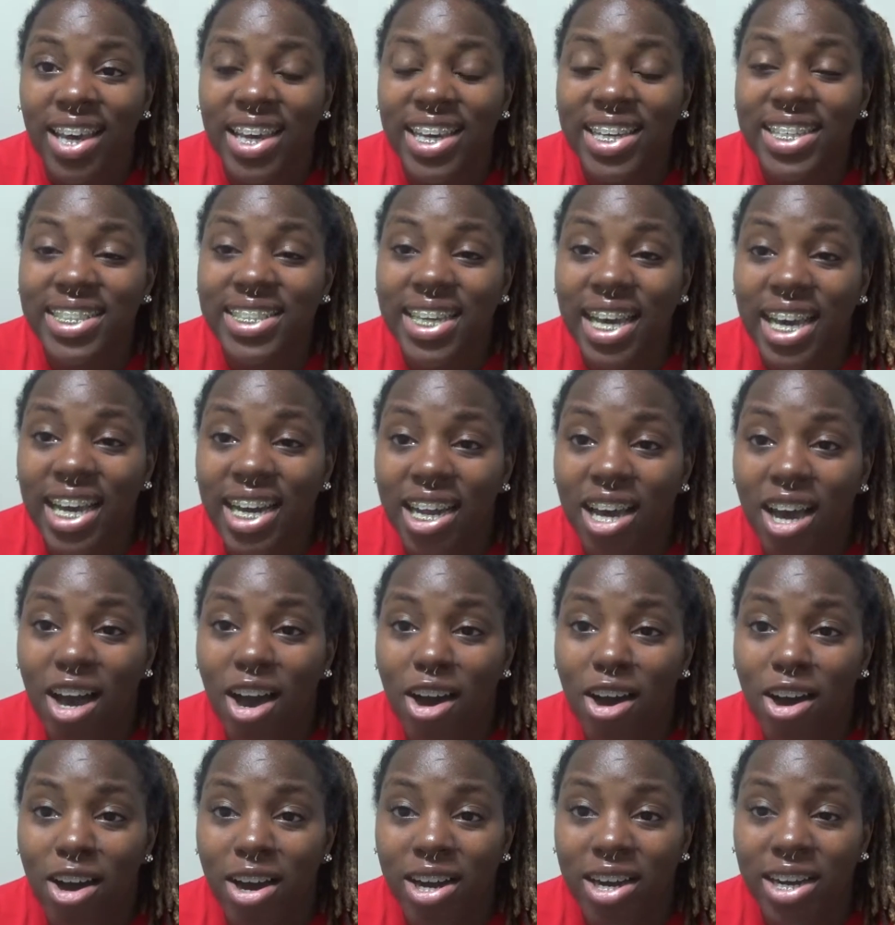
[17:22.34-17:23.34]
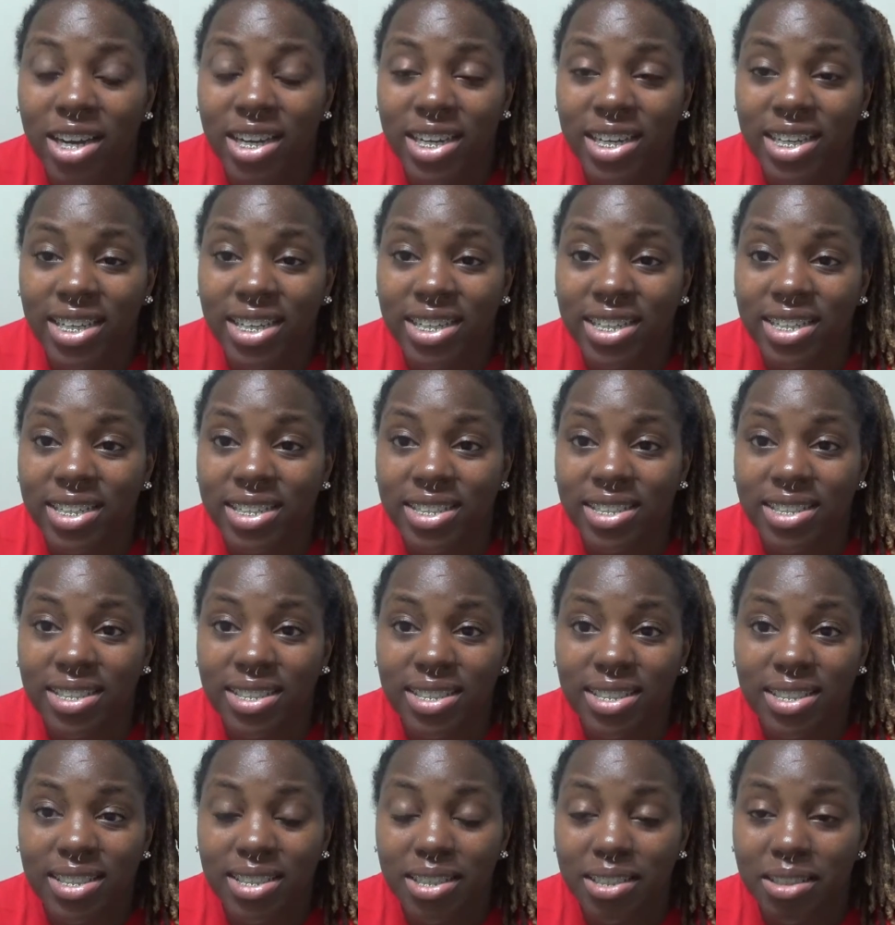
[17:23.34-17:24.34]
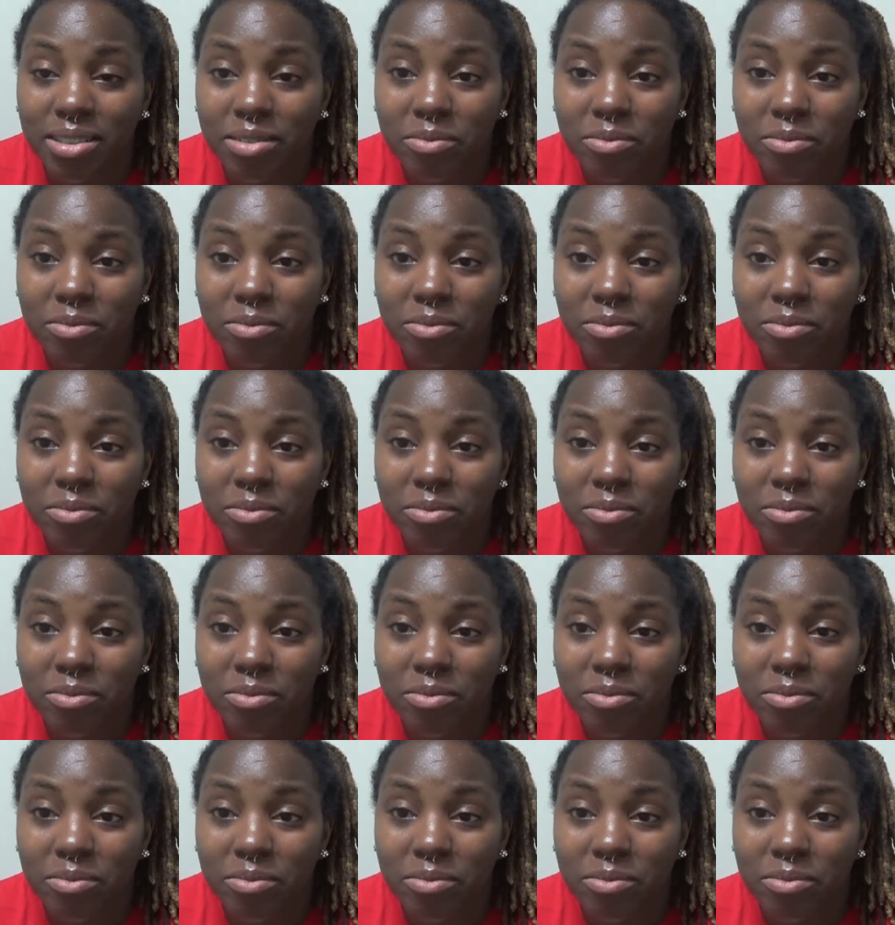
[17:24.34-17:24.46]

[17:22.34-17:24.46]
it's kind of hard because